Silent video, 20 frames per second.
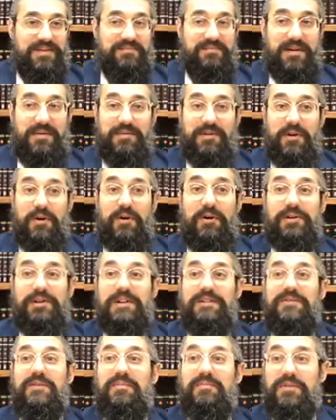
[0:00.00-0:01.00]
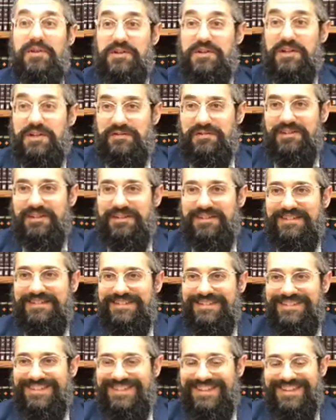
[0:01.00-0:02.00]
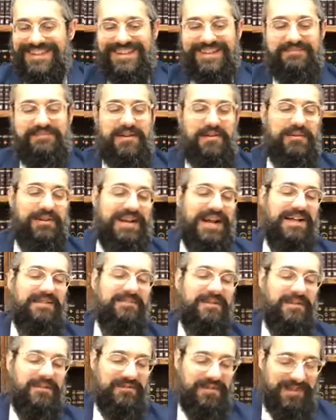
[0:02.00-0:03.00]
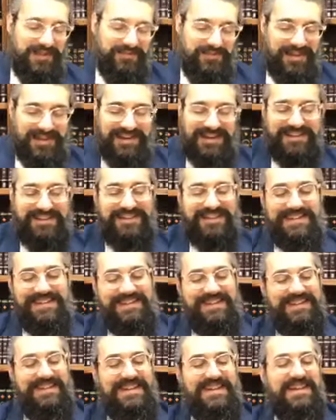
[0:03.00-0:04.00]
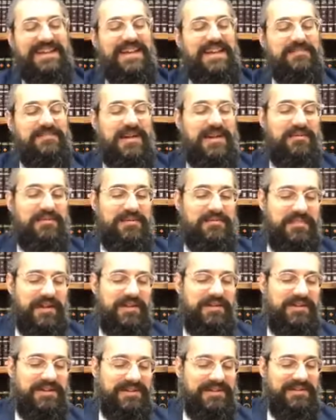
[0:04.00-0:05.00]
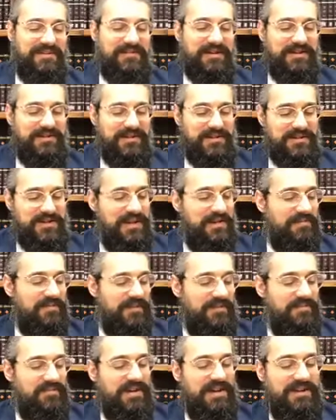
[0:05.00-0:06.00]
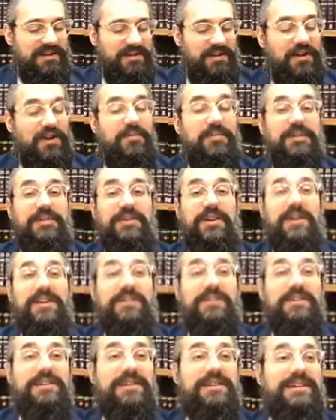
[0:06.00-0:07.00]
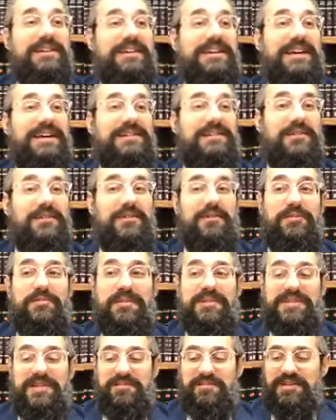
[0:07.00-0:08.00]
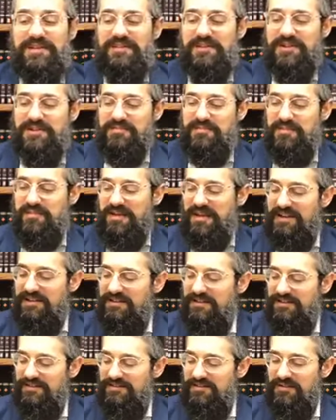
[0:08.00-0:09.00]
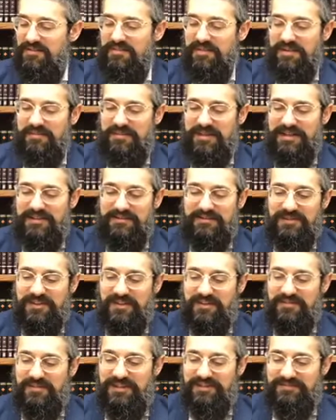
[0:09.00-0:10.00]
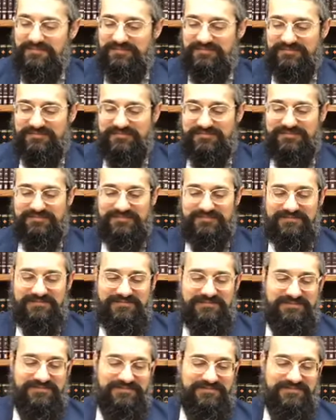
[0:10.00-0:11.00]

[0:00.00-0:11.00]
May we all live appreciatively. May we not be threatened with anything. And may we merit, merit Hashem, to bring the Korban Taida in the third Beis Hamikdash, B'mheira, will be amazing. Amen.